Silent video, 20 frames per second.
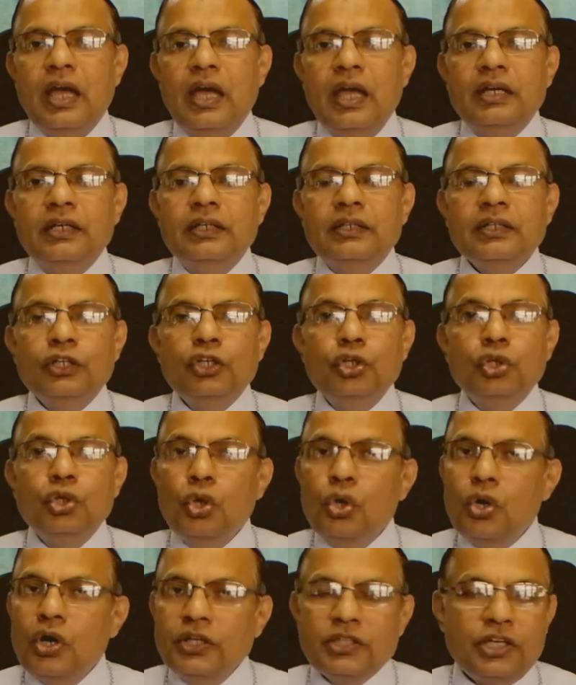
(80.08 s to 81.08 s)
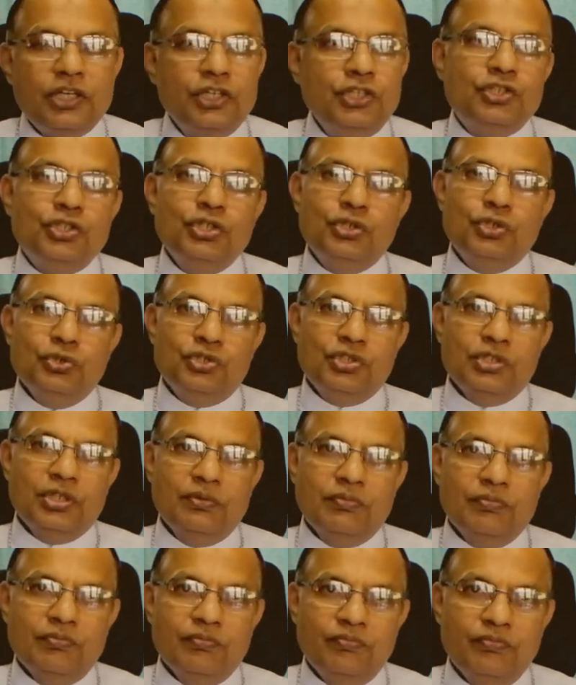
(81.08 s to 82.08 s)
And no other
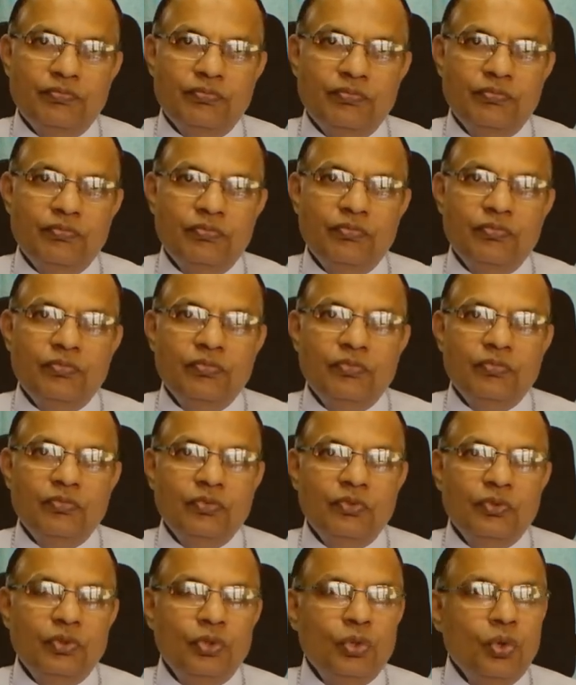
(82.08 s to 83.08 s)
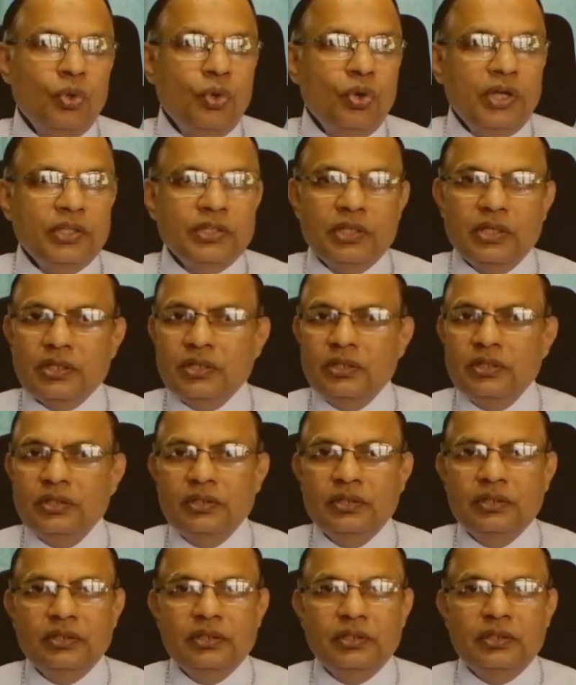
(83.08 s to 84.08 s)
institution, no other
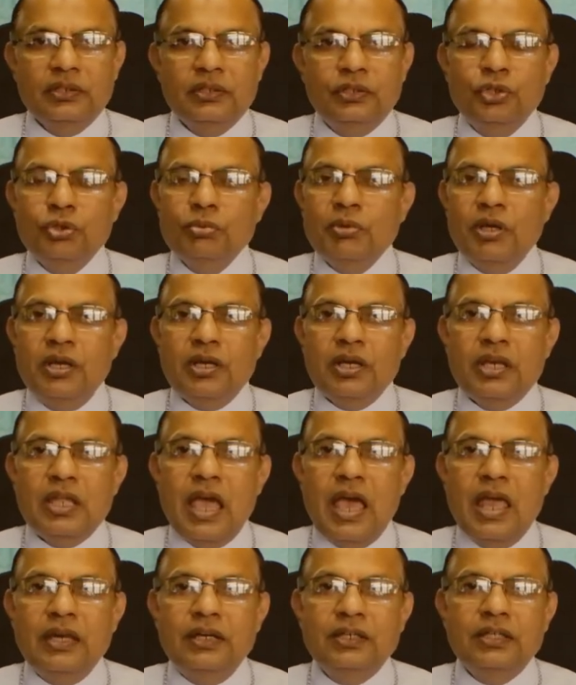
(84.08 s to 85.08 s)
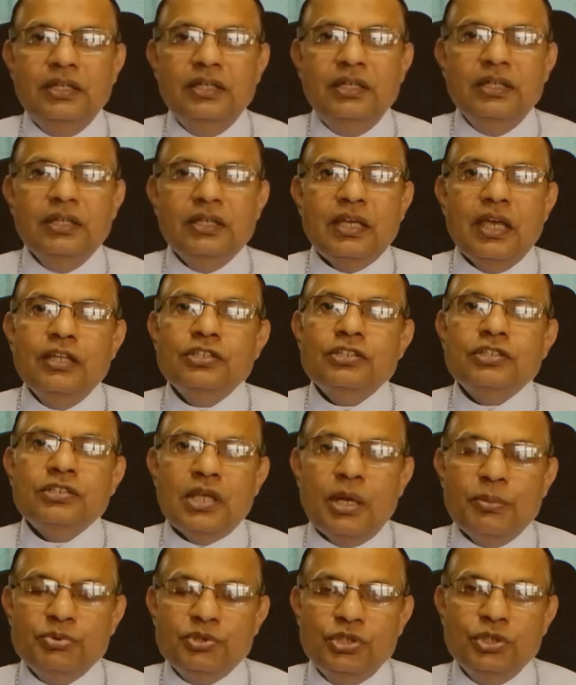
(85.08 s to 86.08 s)
human reality can
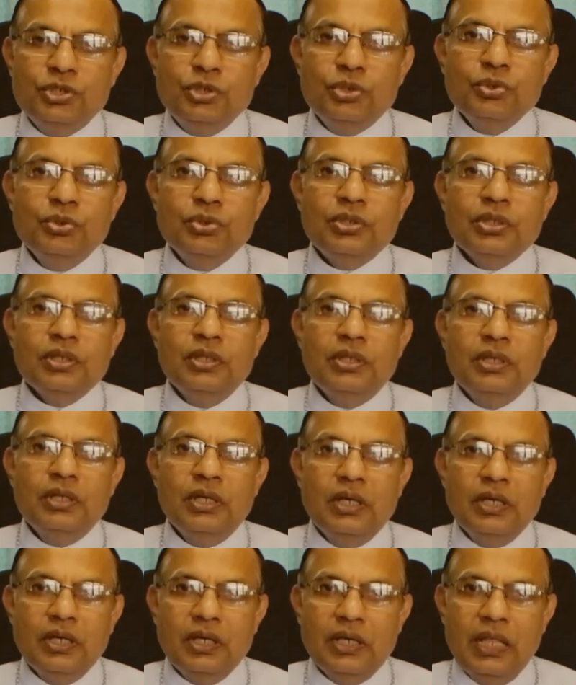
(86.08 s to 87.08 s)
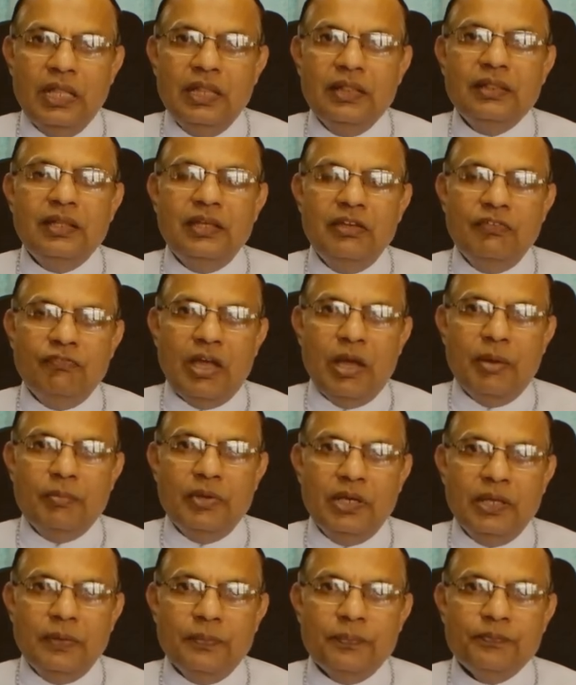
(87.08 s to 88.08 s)
substitute a healthy
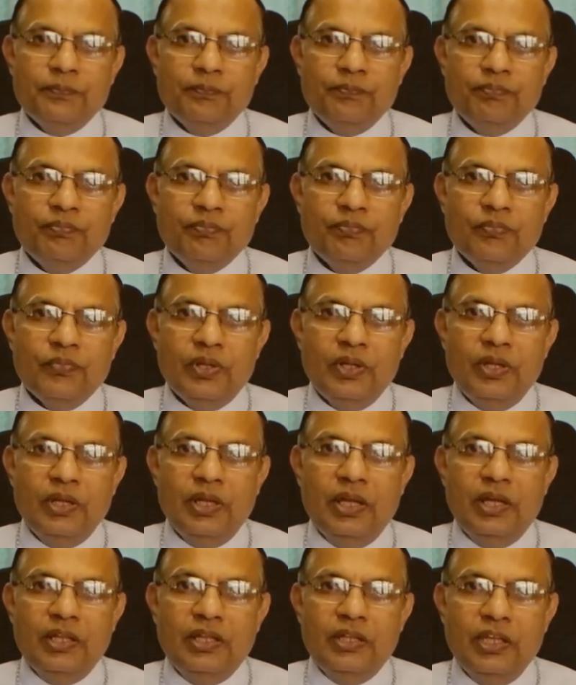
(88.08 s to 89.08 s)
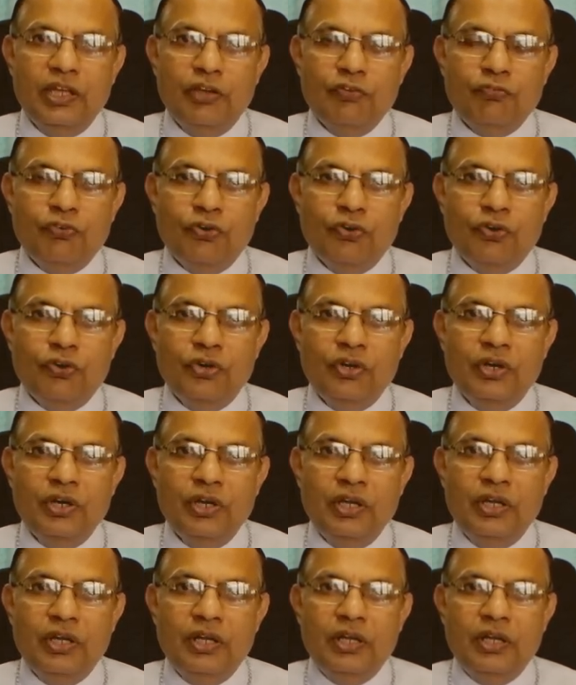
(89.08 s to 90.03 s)
family. And therefore,